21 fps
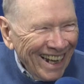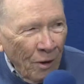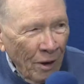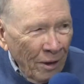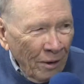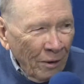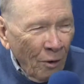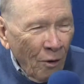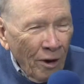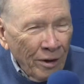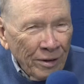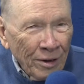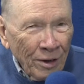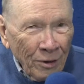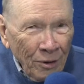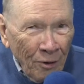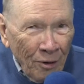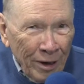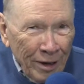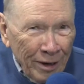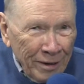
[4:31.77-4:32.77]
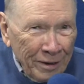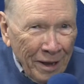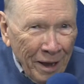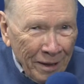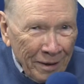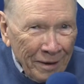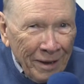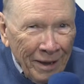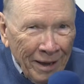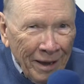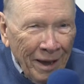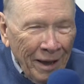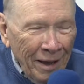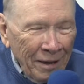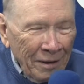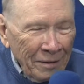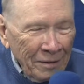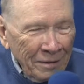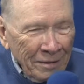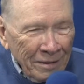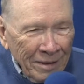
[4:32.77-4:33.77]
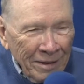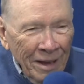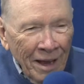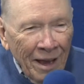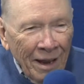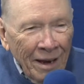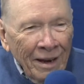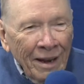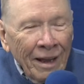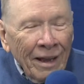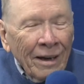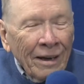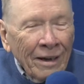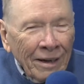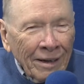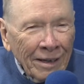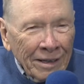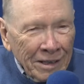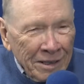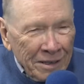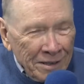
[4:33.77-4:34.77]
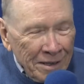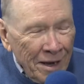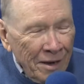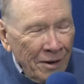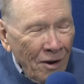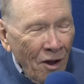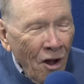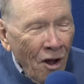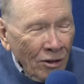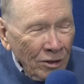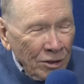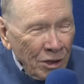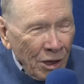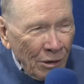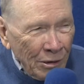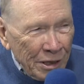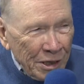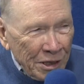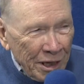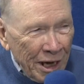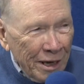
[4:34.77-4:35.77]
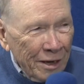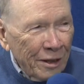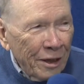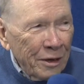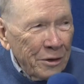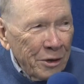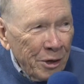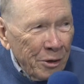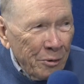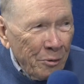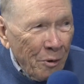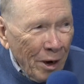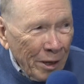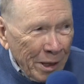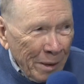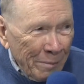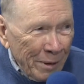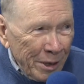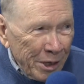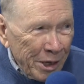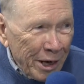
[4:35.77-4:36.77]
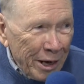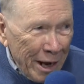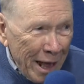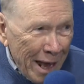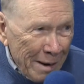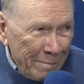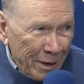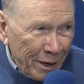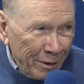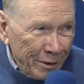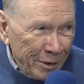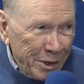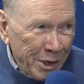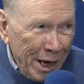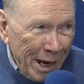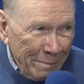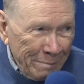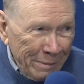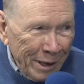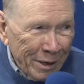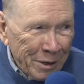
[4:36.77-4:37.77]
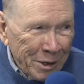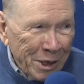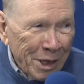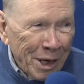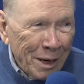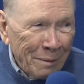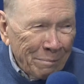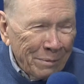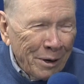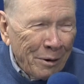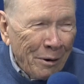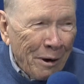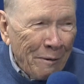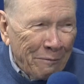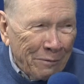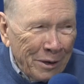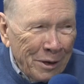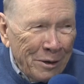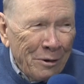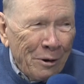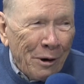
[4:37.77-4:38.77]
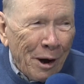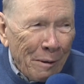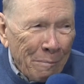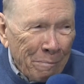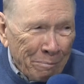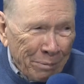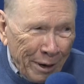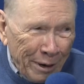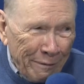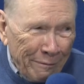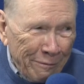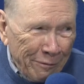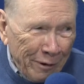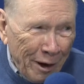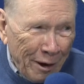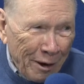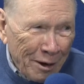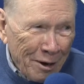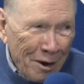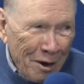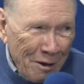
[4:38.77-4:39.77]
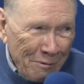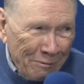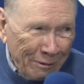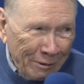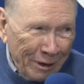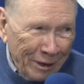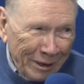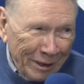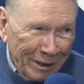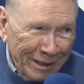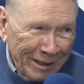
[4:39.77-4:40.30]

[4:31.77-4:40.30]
Well, Lloyd, uh, let's say also say that you won the Michigan Amateur Championship. You're a, you are a pretty fair golfer.